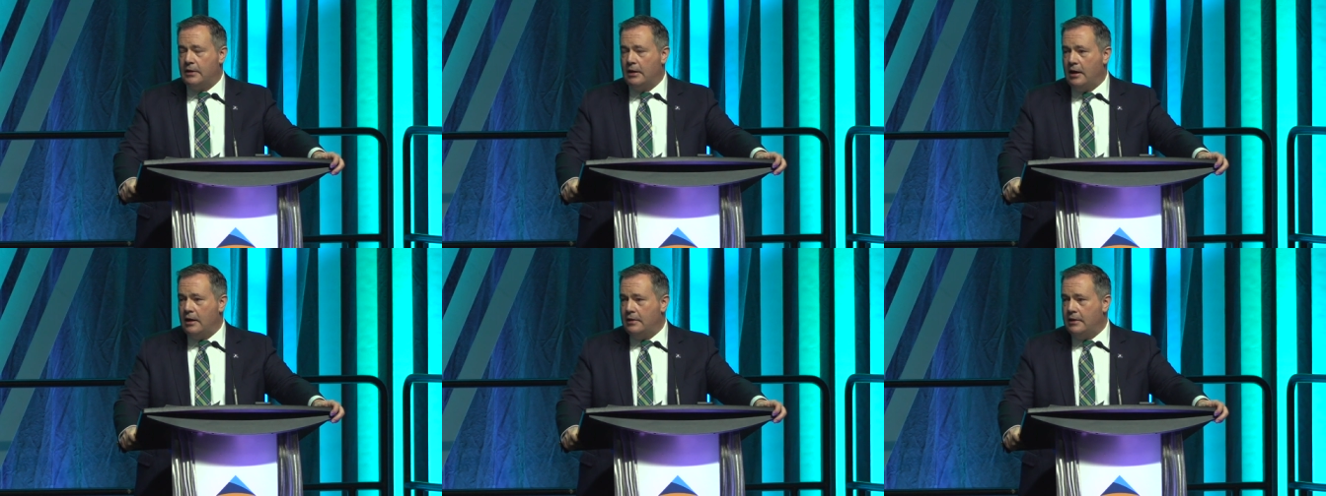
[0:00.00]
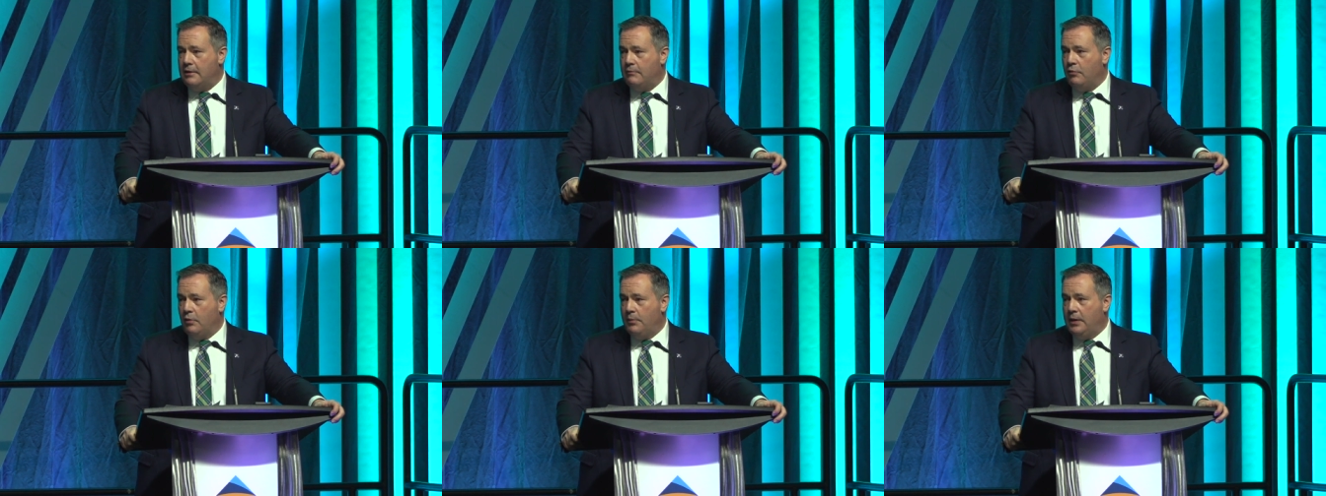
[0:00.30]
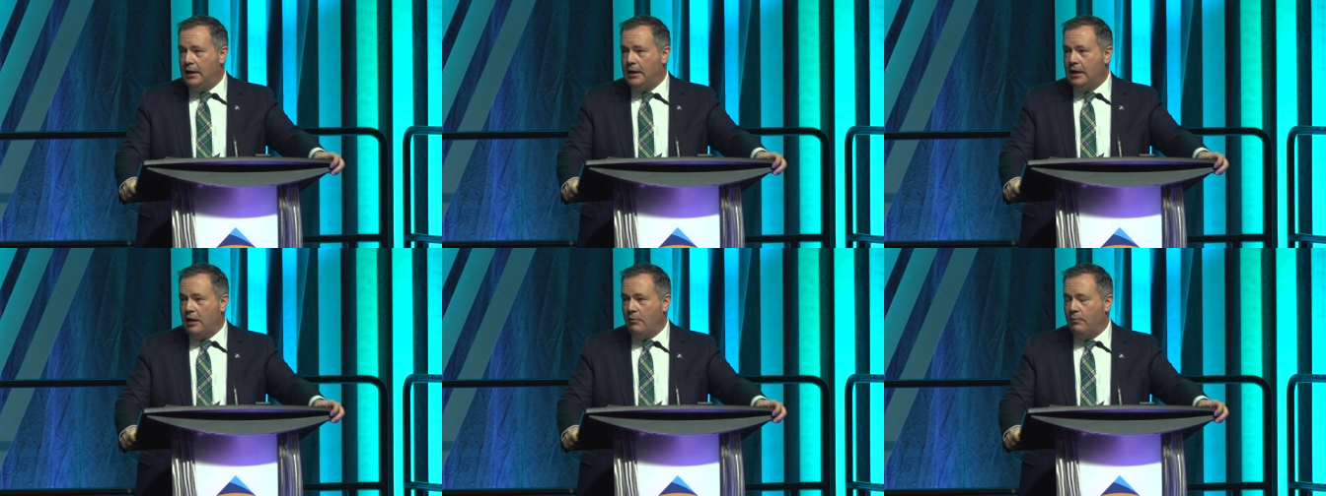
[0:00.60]
that I think will
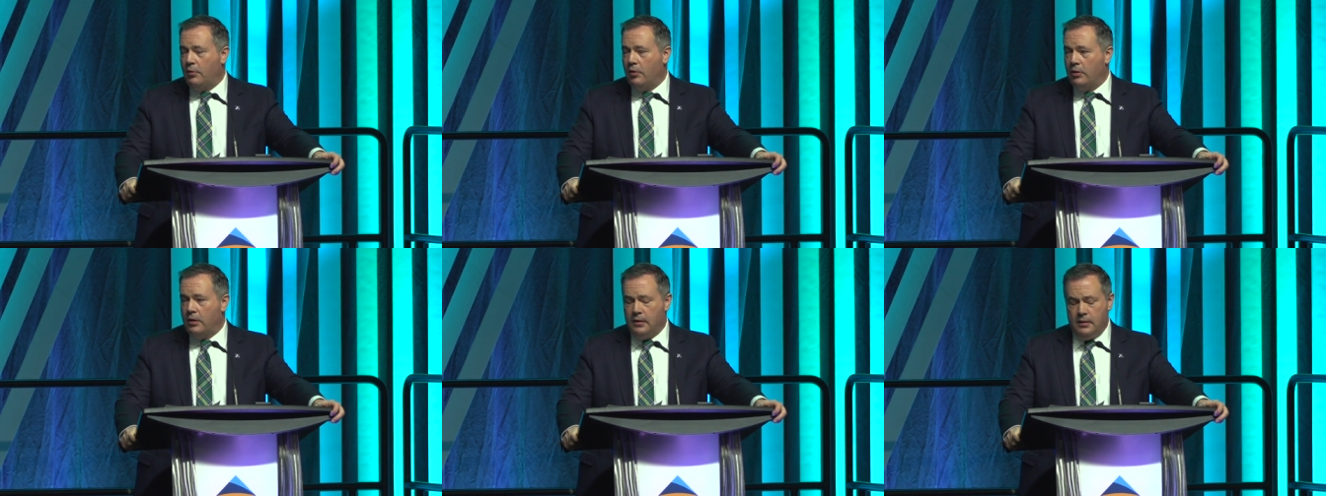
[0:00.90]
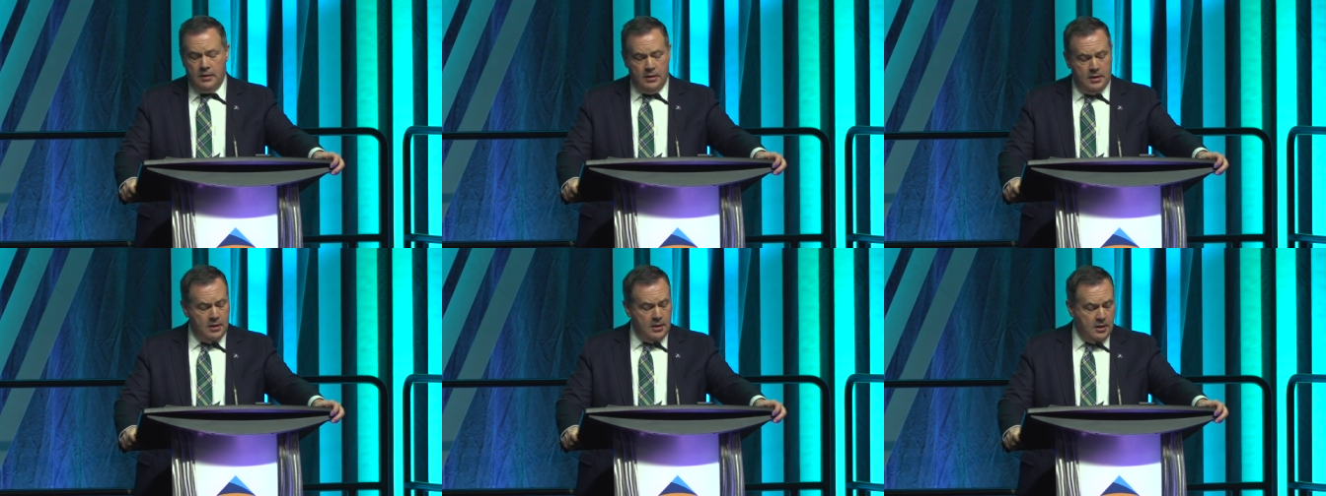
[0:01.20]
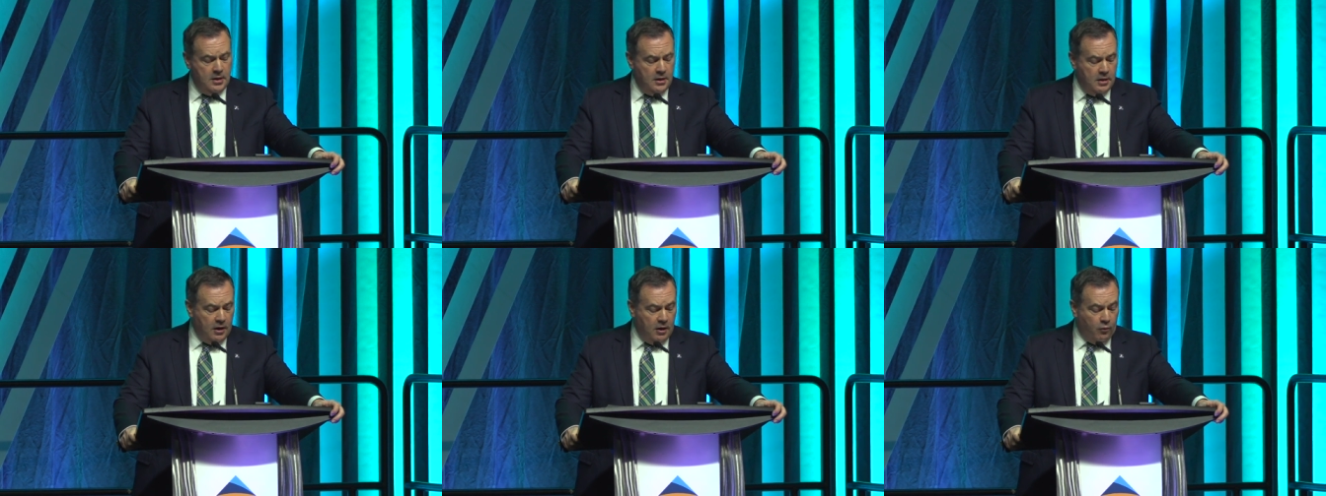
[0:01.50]
make Alberta
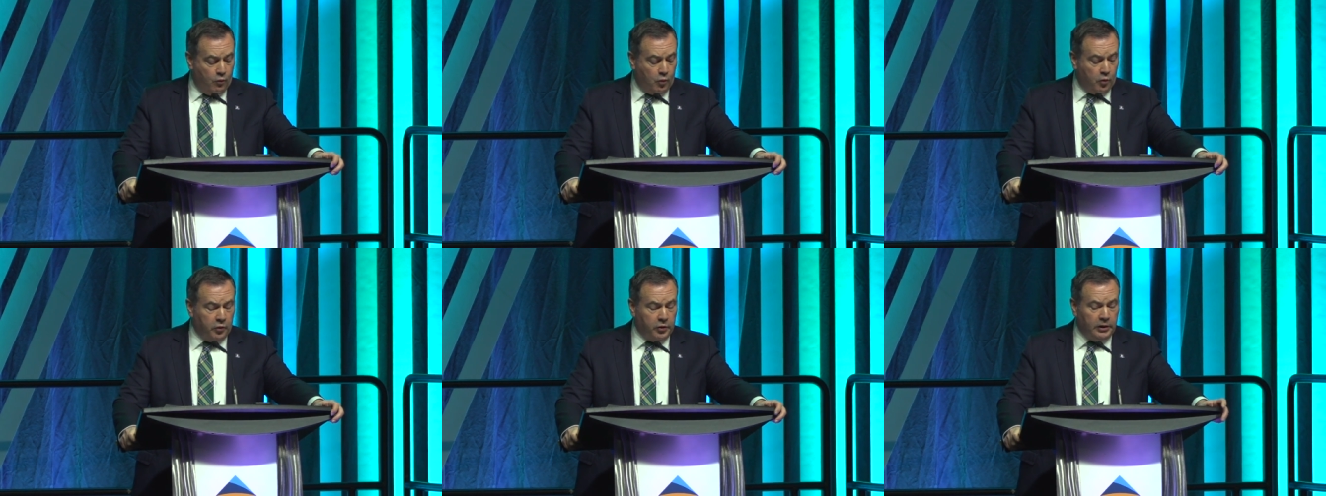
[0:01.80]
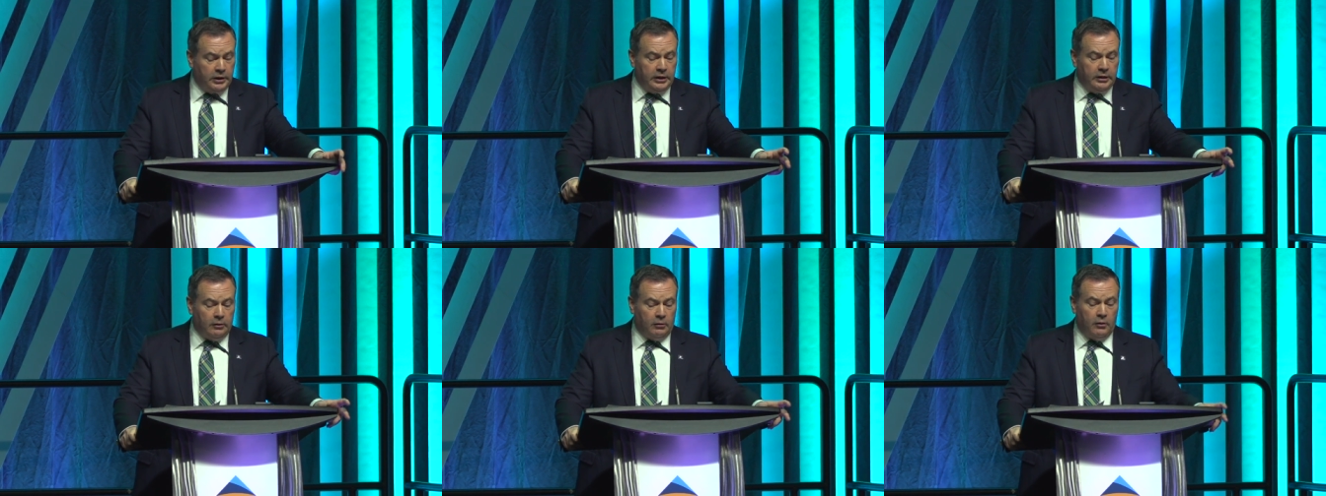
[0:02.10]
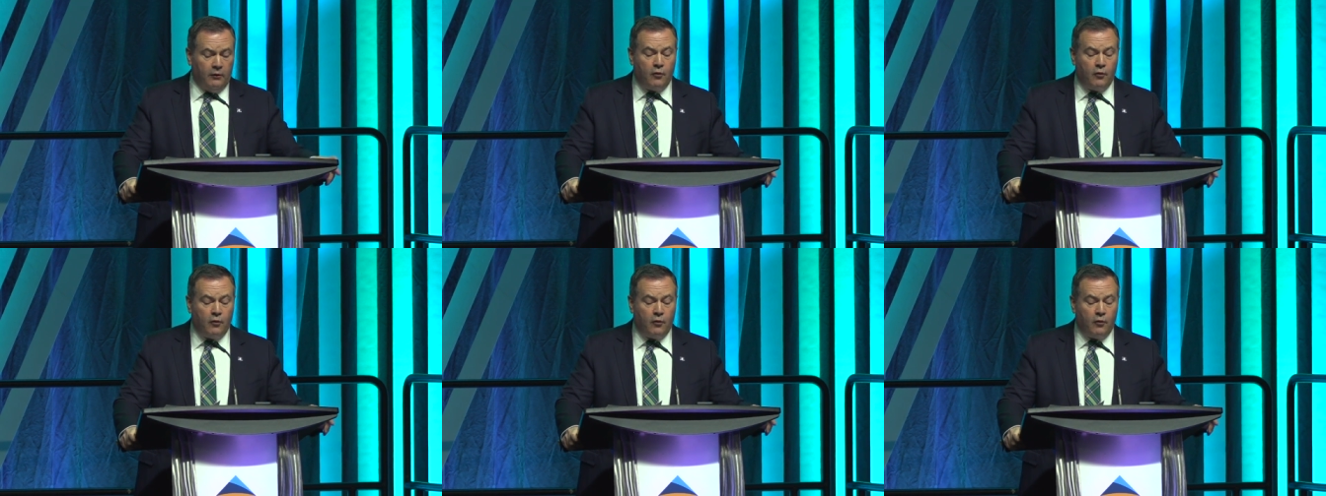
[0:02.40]
a world leader.